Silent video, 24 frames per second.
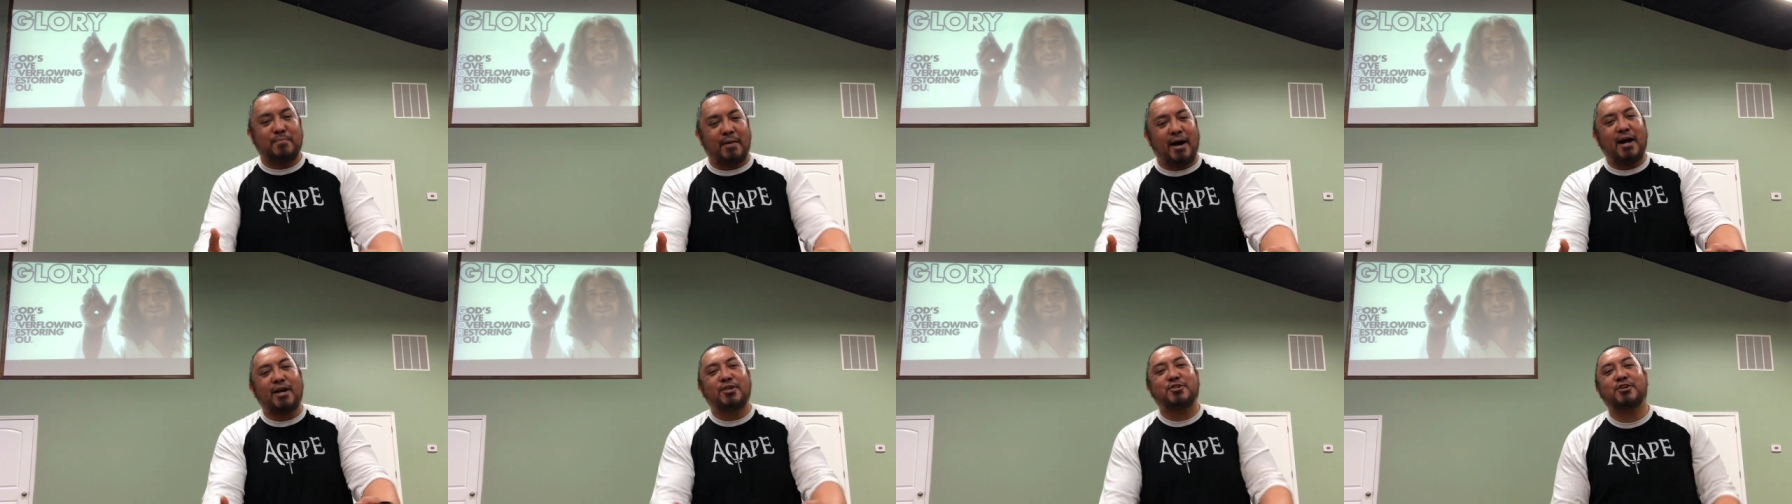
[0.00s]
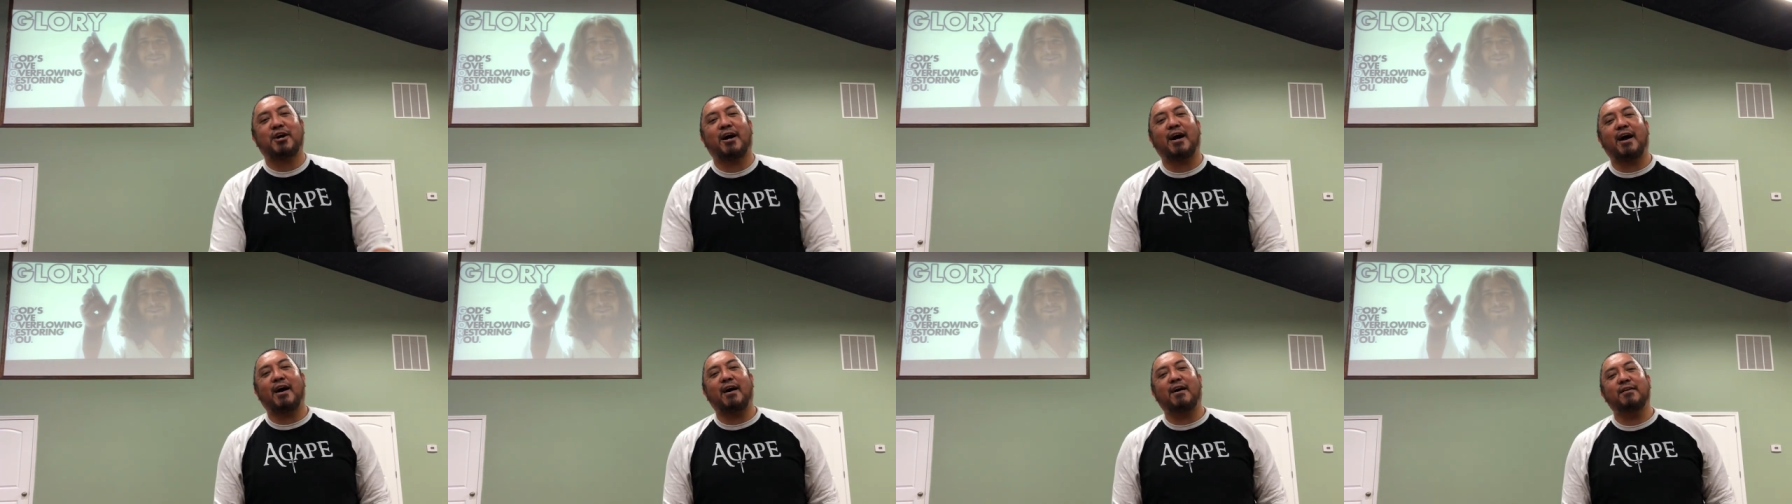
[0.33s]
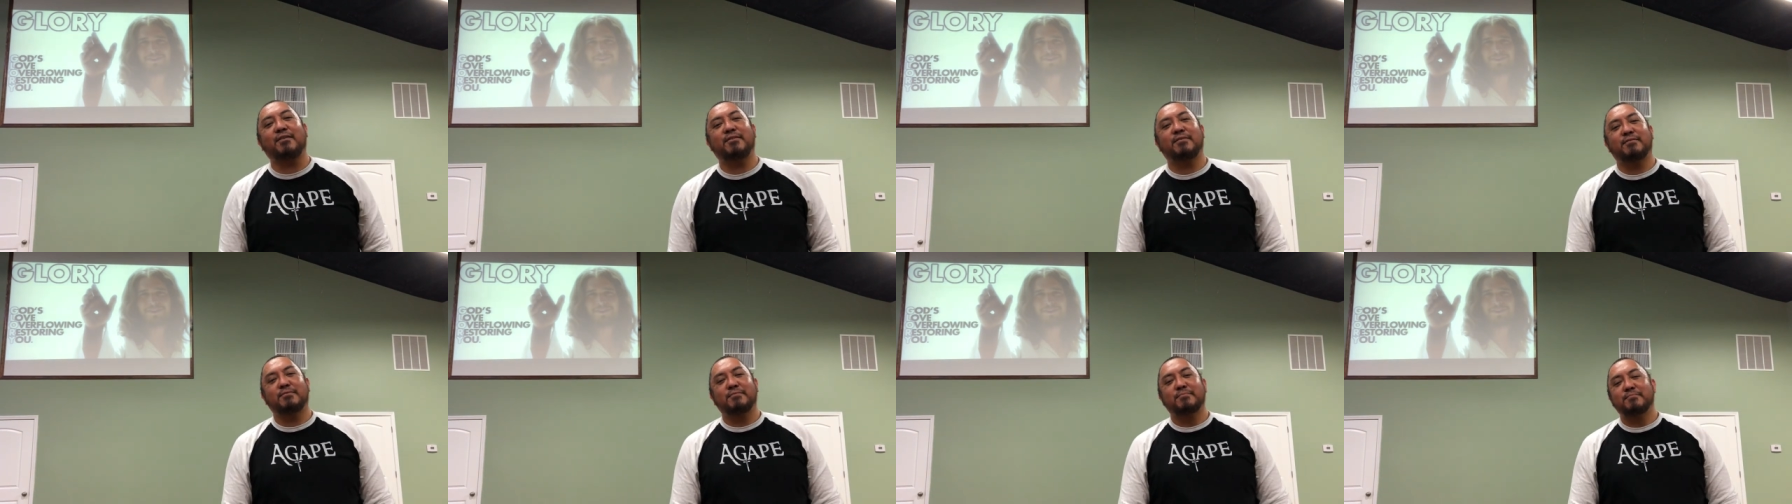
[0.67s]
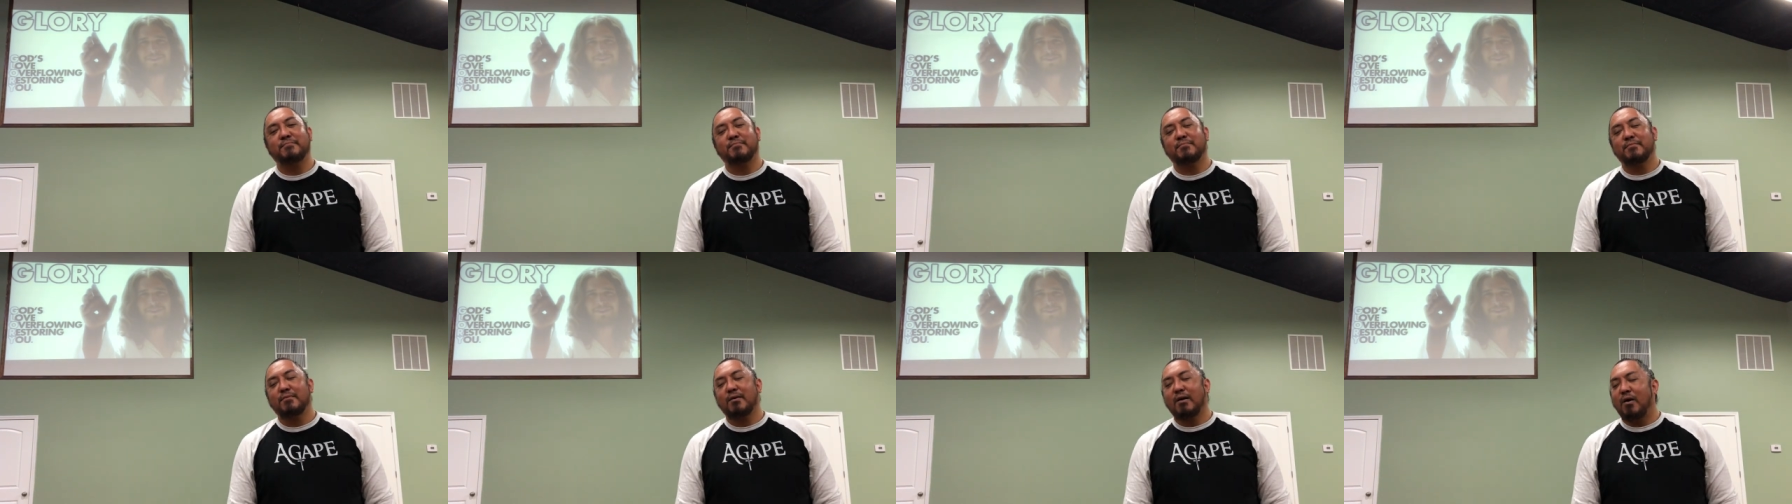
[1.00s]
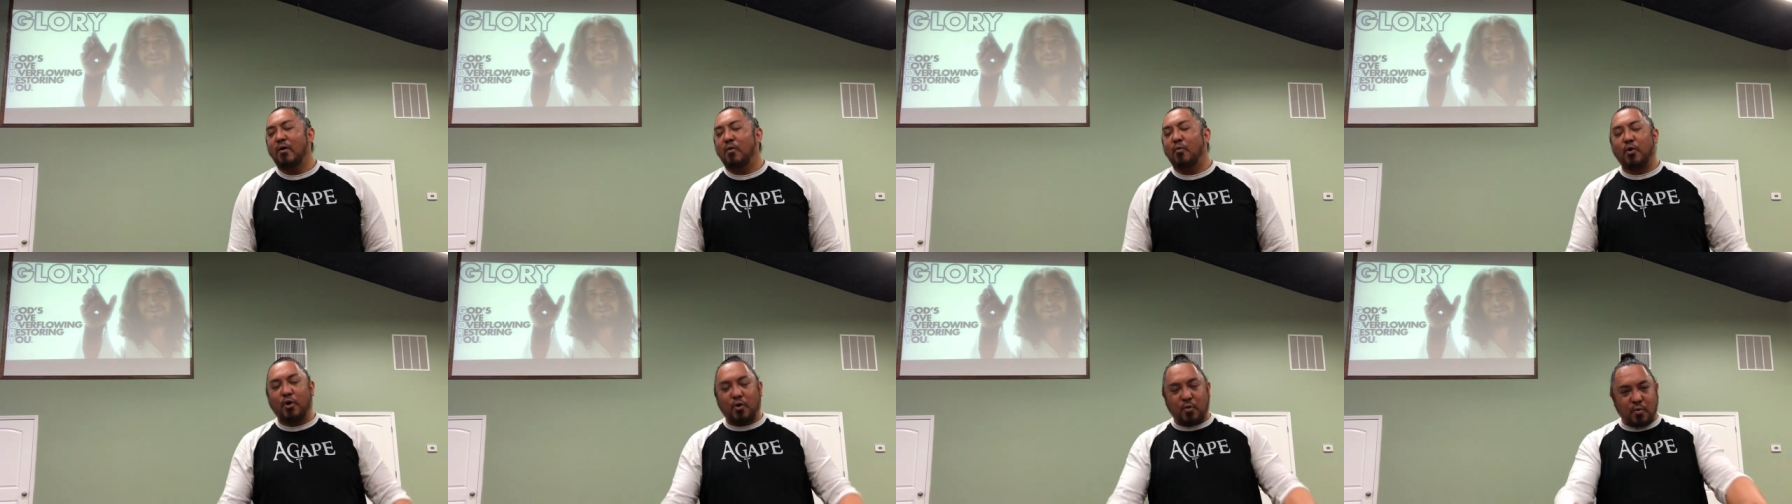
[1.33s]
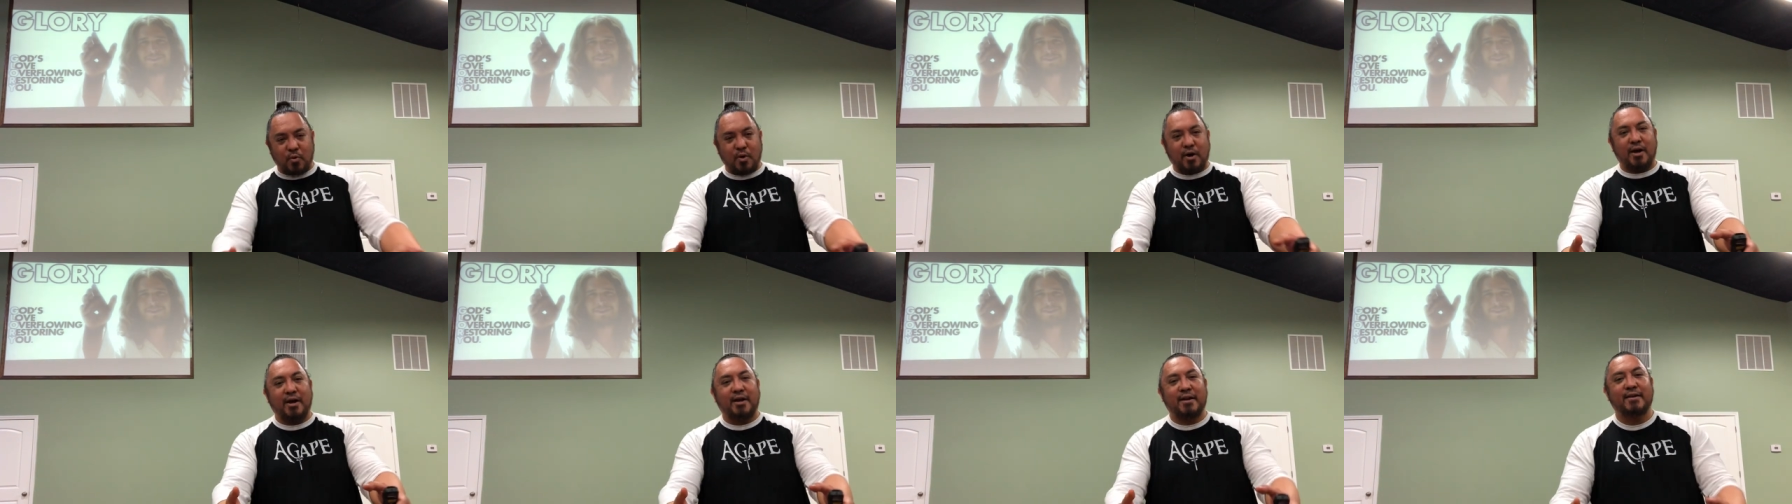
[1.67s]
My child, we're
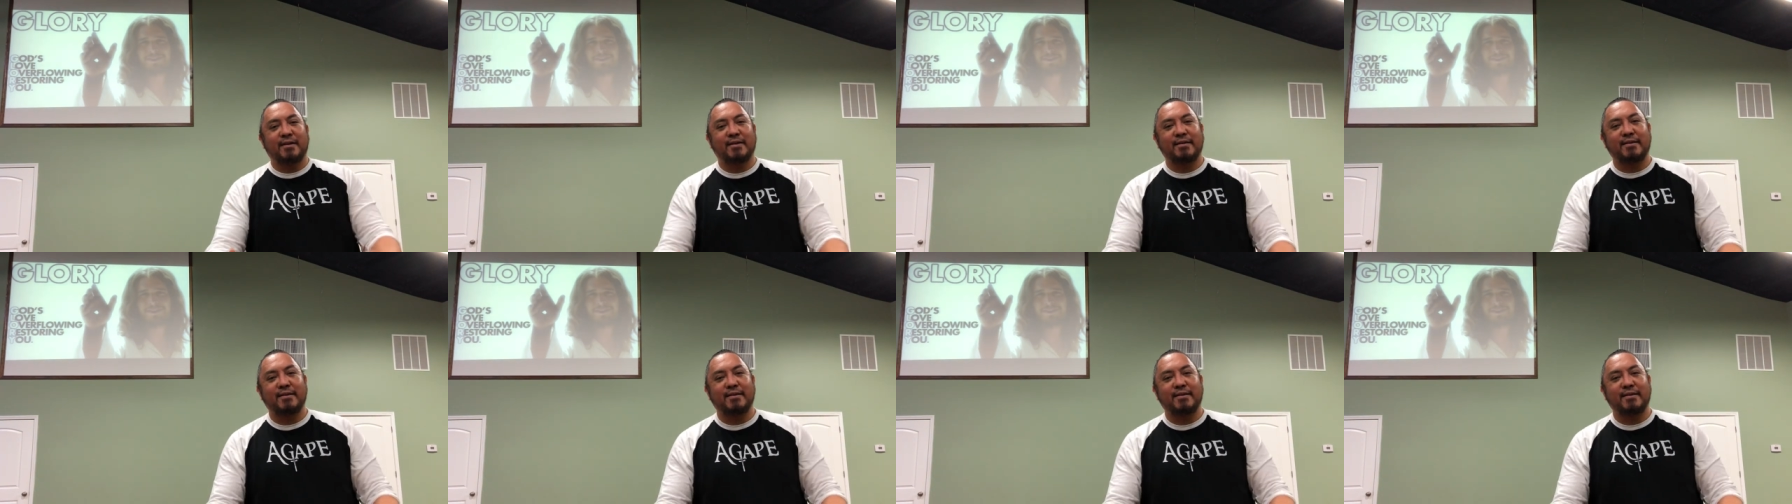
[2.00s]
one.